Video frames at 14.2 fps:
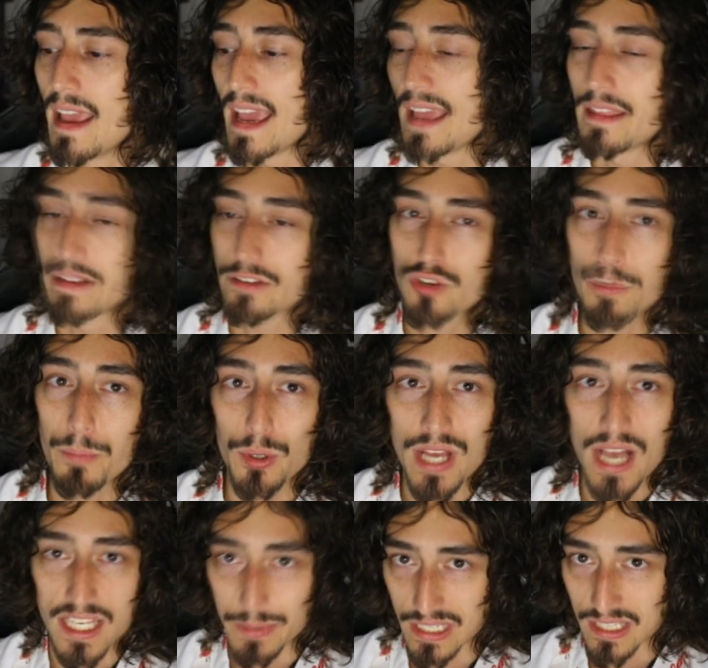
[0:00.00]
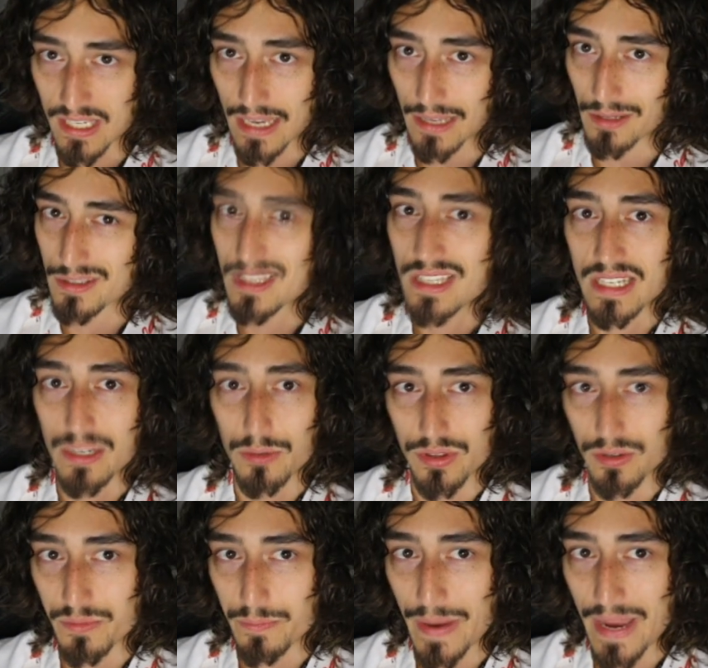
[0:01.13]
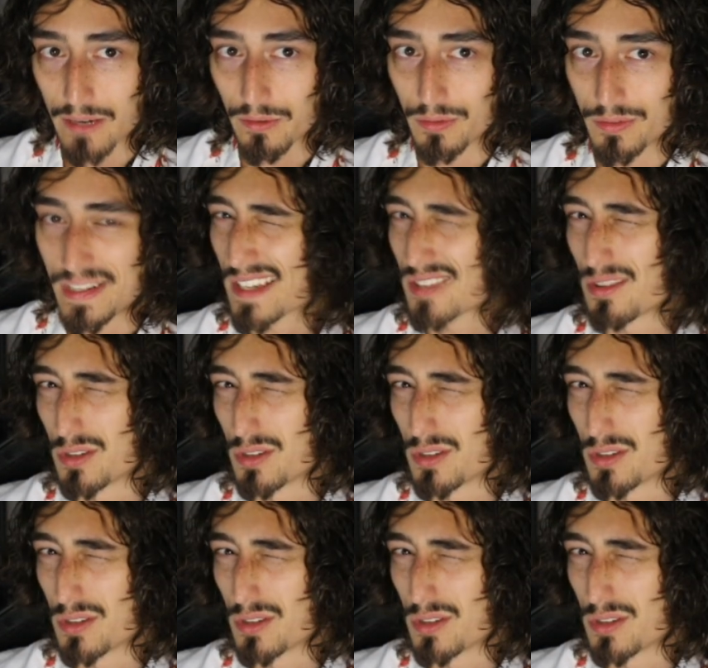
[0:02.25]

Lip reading: And then triple Cosmic Cyclones to deal with those back row decks,